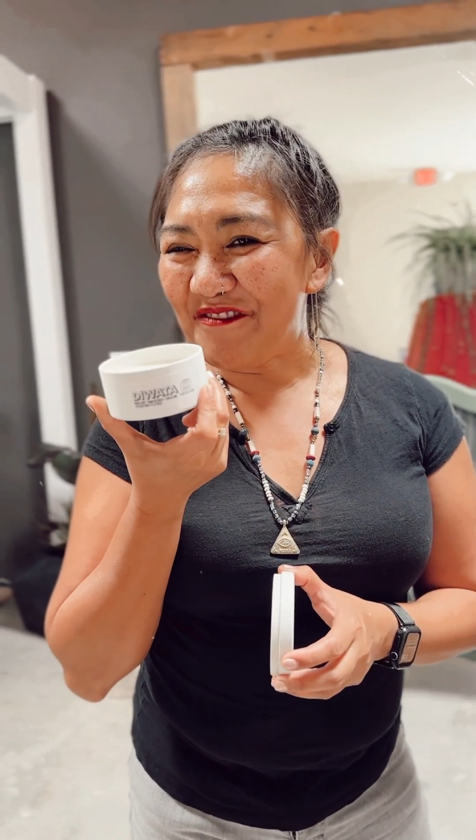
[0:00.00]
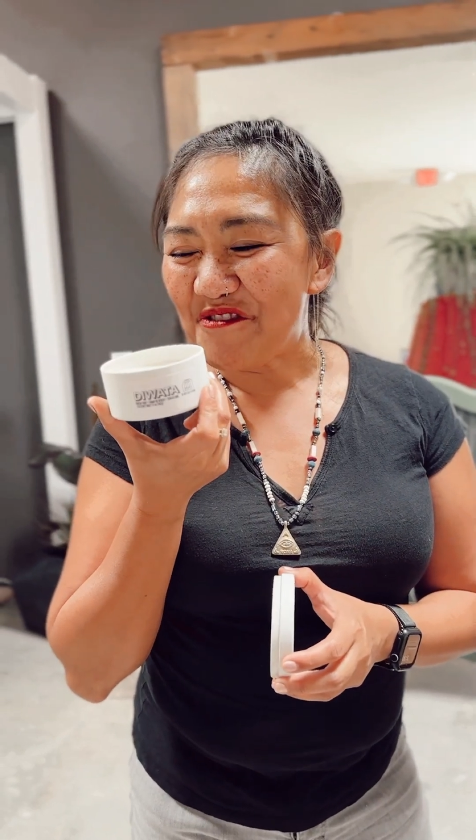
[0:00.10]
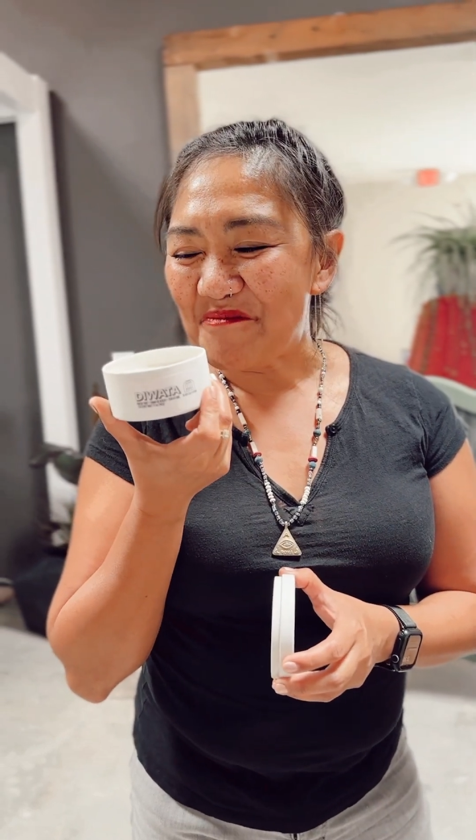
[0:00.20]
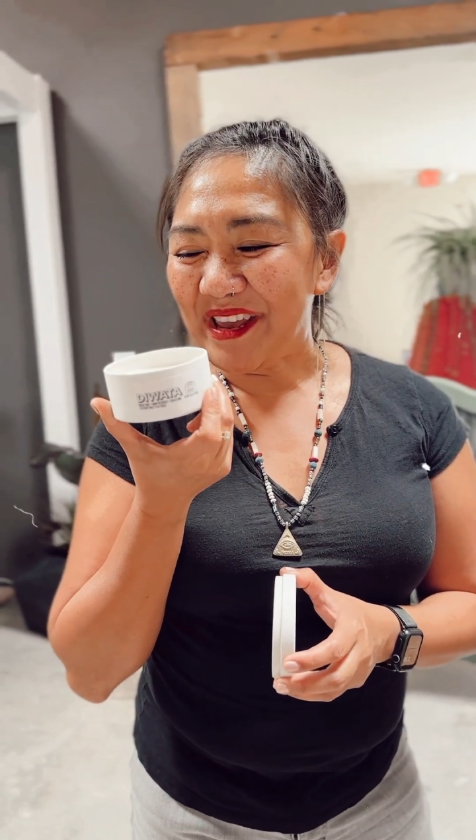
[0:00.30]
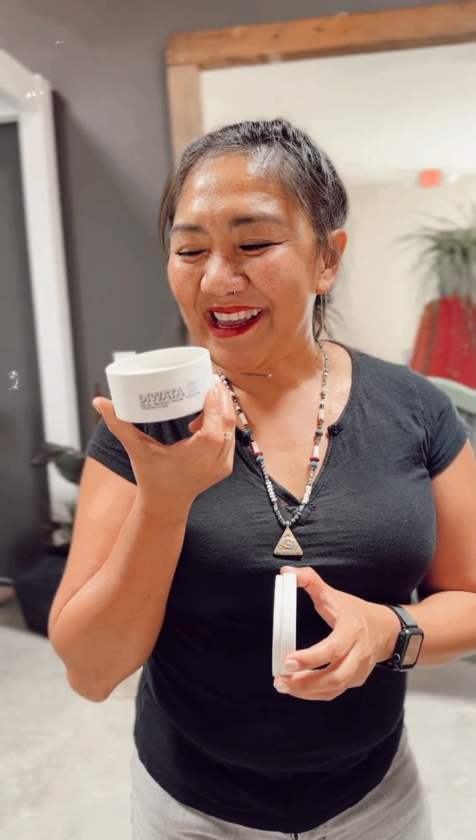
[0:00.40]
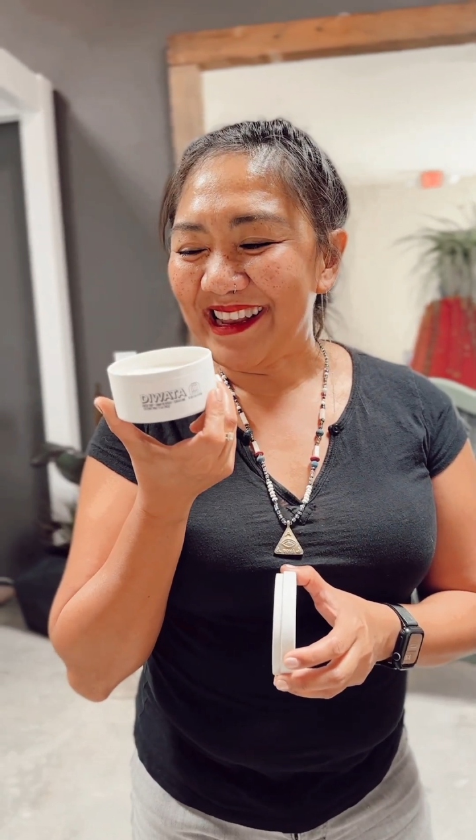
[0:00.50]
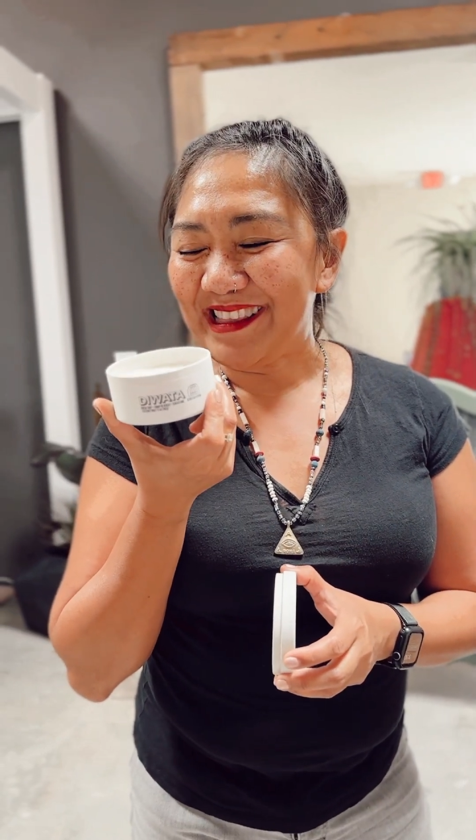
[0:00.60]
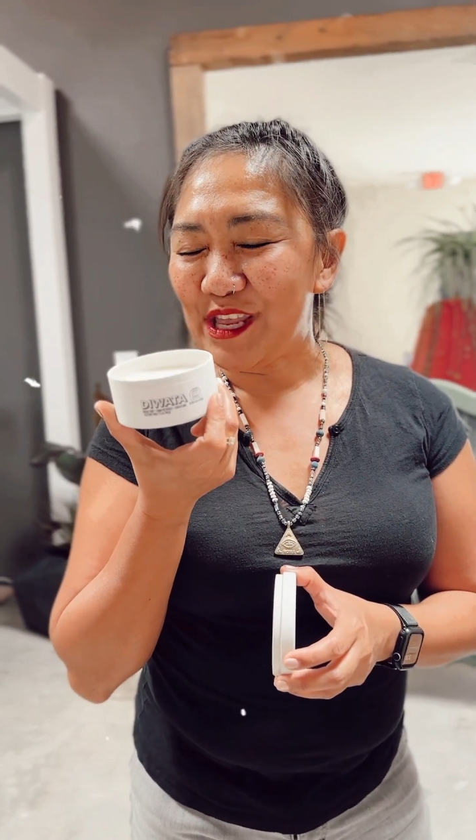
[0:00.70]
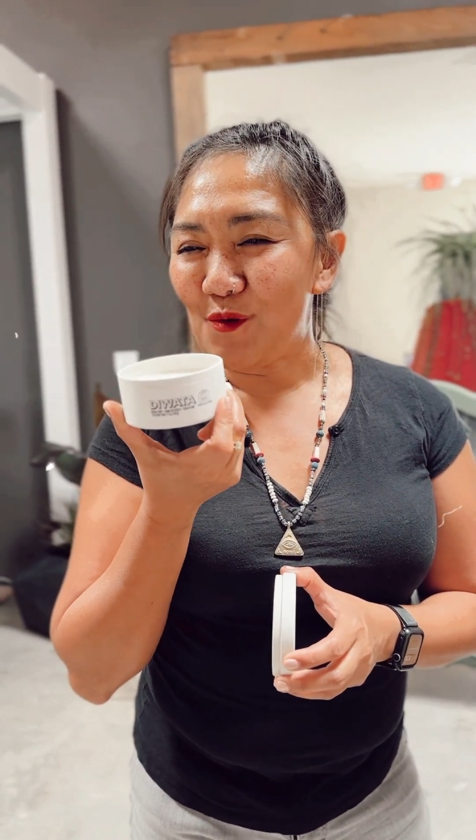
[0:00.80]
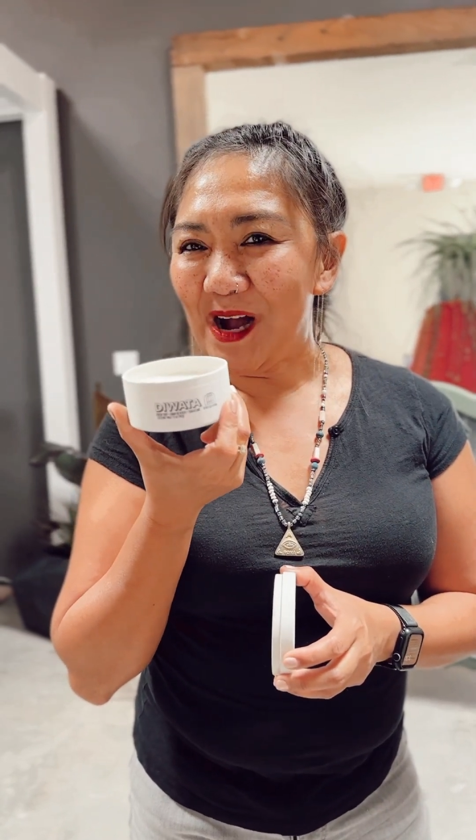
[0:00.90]
for me,
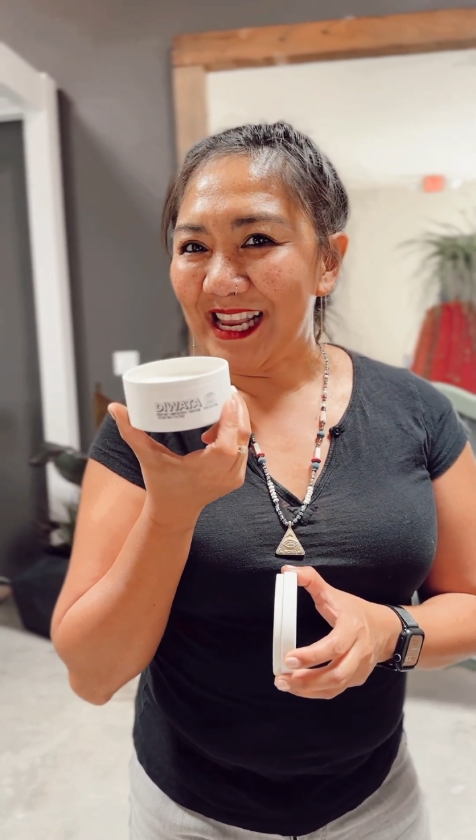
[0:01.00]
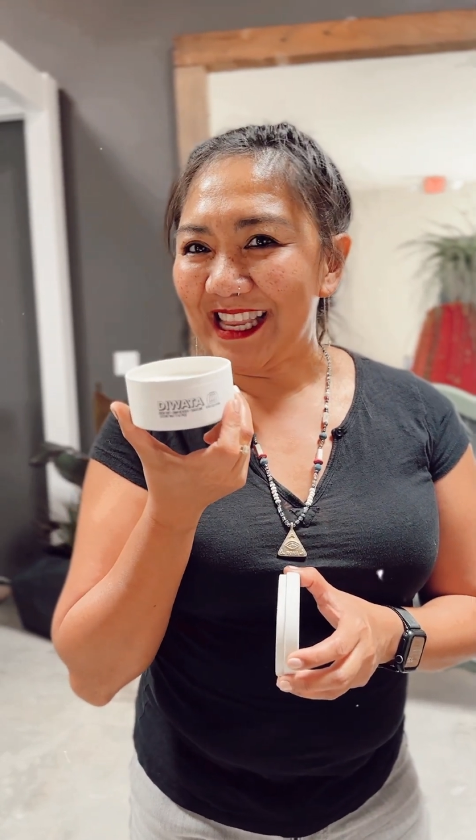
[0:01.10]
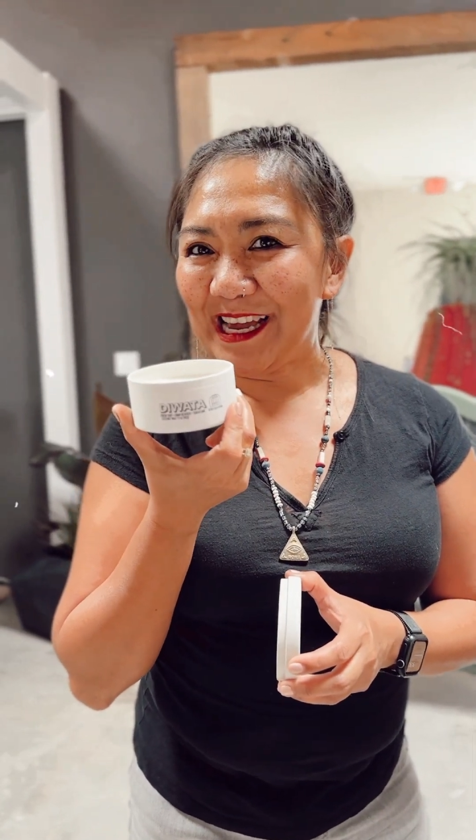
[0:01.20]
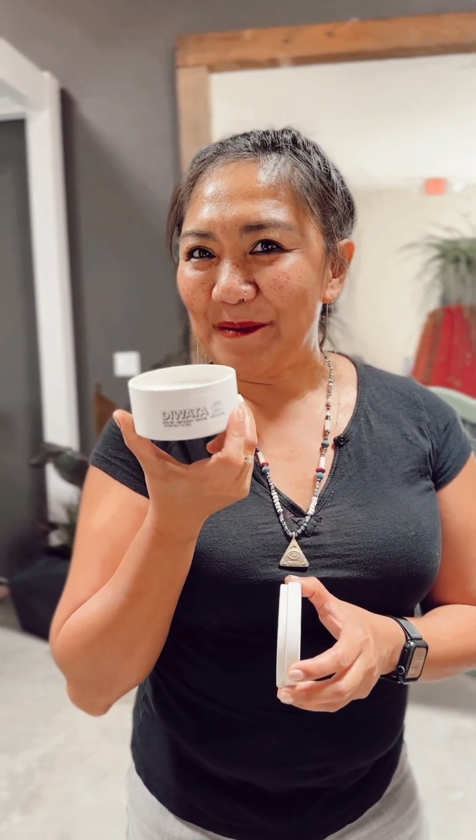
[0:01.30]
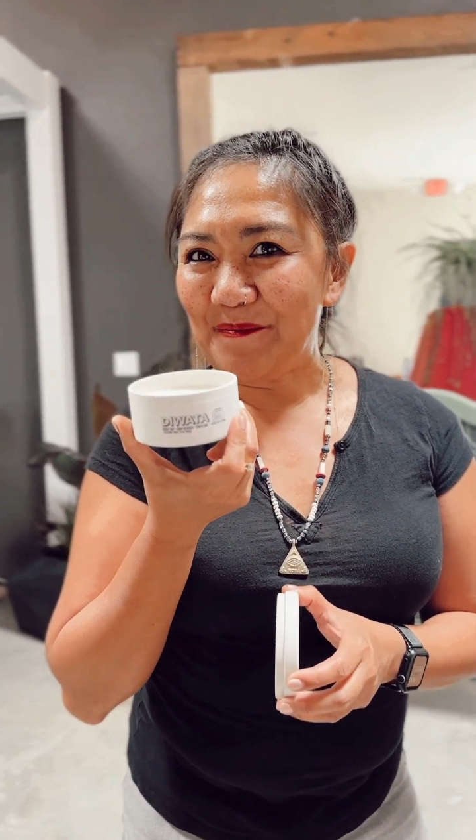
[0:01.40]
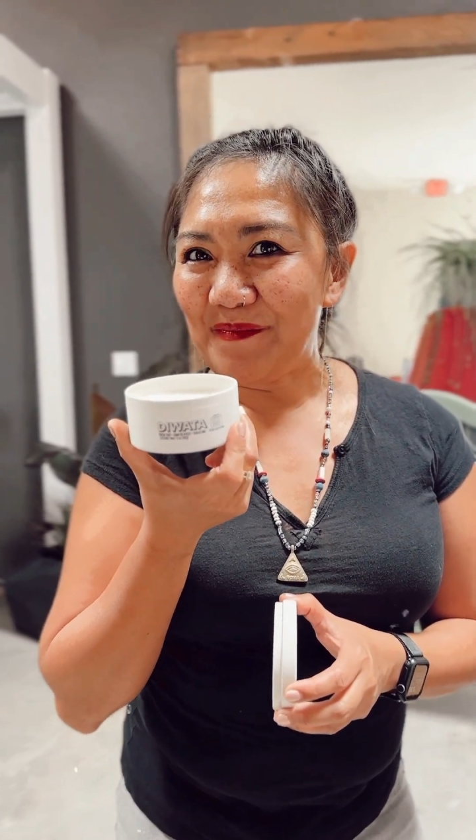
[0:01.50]
Diwata.